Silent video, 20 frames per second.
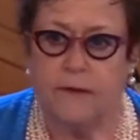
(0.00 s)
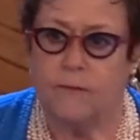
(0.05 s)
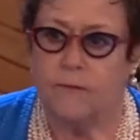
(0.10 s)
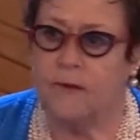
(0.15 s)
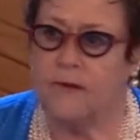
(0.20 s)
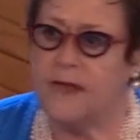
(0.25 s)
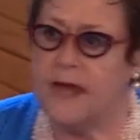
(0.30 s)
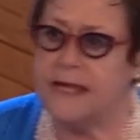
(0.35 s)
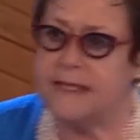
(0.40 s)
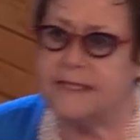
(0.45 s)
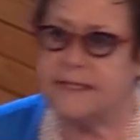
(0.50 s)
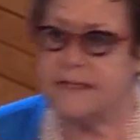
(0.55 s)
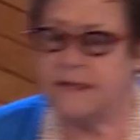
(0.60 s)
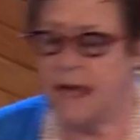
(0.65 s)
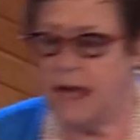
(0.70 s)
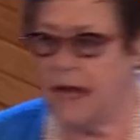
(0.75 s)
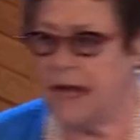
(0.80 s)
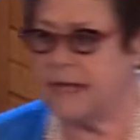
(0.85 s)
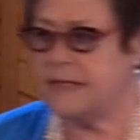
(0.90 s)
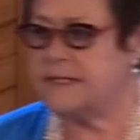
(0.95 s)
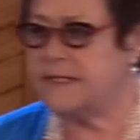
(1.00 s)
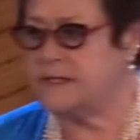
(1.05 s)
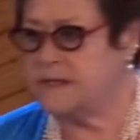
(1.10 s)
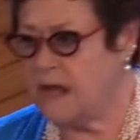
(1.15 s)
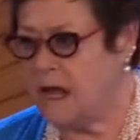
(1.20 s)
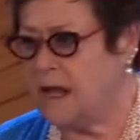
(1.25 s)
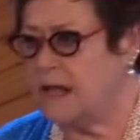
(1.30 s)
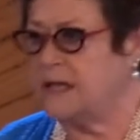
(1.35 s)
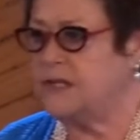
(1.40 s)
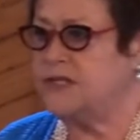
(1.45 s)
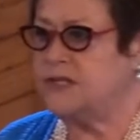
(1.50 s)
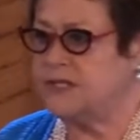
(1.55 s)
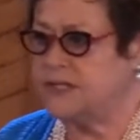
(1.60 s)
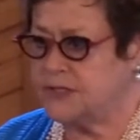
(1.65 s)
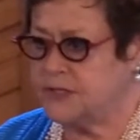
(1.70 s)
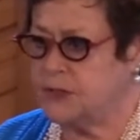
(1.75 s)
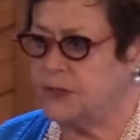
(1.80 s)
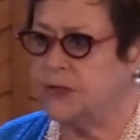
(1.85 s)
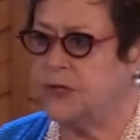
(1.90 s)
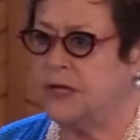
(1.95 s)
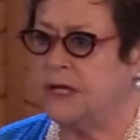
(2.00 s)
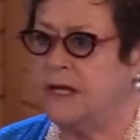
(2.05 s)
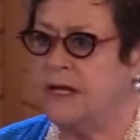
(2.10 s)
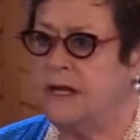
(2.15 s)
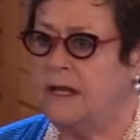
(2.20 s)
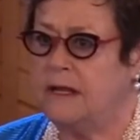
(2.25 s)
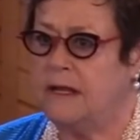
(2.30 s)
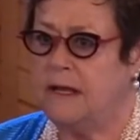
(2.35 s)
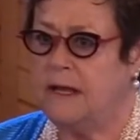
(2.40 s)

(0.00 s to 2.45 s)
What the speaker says: Well, that's nice. Knowledge is good.